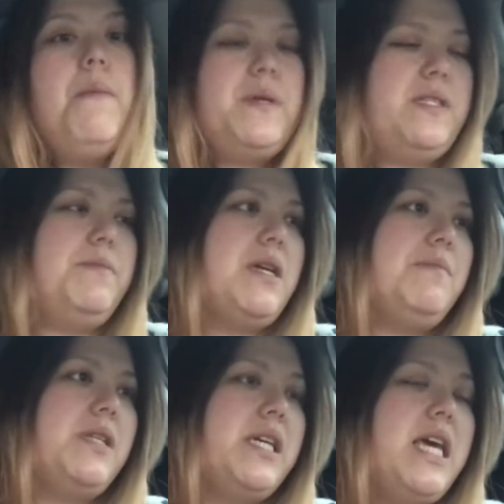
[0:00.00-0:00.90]
But
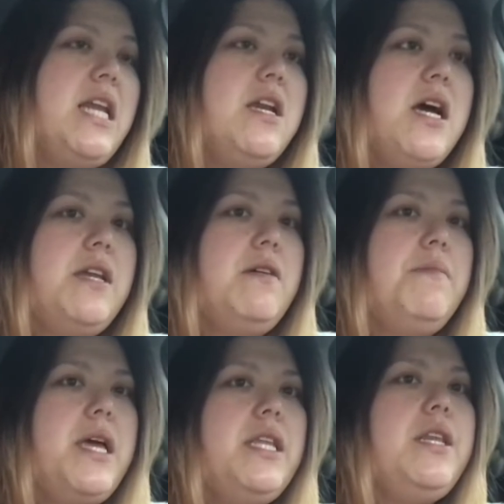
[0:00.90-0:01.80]
sometimes I get an
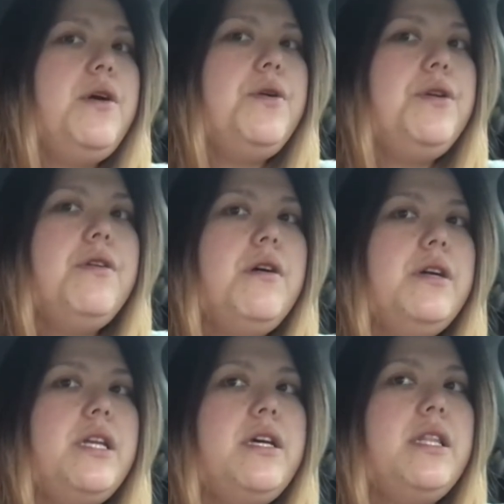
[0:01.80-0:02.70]
item and, you know, you're not
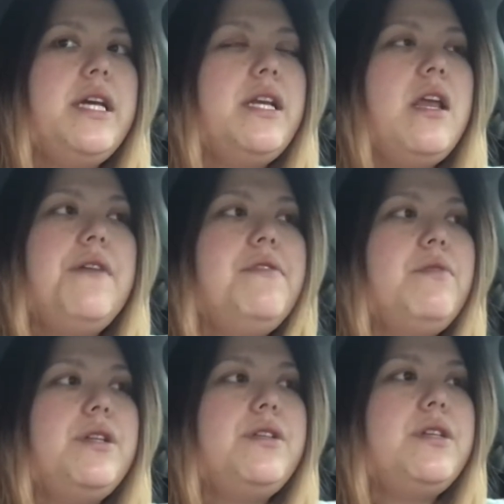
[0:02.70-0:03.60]
gonna, like, not
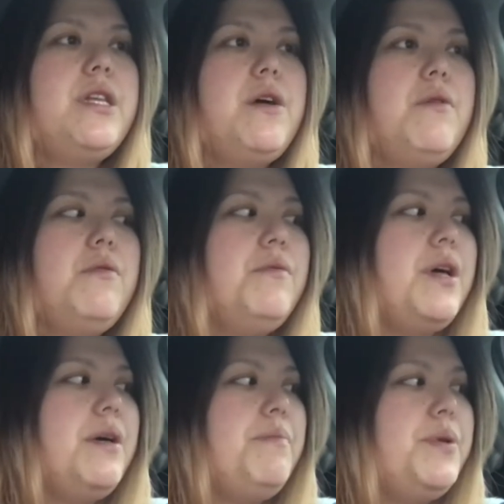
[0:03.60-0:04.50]
everyone, you know,